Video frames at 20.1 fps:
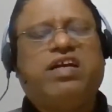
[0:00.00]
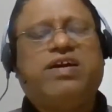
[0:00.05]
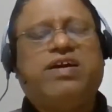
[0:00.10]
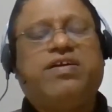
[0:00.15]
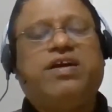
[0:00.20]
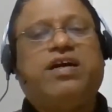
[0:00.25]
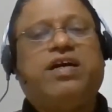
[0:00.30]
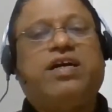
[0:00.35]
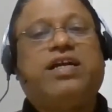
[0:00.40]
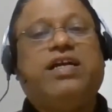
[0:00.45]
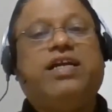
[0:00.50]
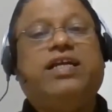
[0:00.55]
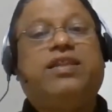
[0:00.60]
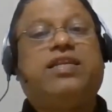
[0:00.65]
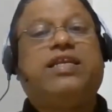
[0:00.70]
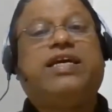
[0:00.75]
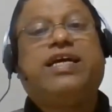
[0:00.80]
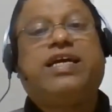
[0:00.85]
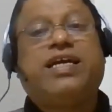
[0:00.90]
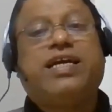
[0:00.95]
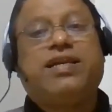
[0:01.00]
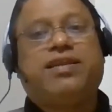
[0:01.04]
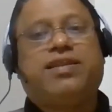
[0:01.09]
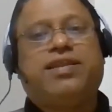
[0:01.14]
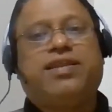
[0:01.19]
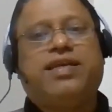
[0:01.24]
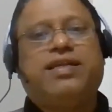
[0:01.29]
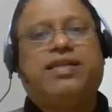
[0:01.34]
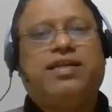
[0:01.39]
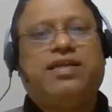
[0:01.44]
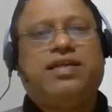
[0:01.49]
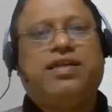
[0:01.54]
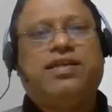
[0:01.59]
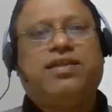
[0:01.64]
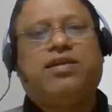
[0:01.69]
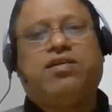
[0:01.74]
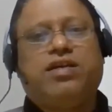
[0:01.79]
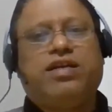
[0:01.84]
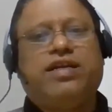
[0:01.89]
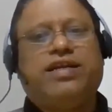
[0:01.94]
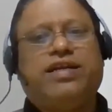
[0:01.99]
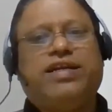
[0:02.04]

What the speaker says: at least I can say that it's on a daily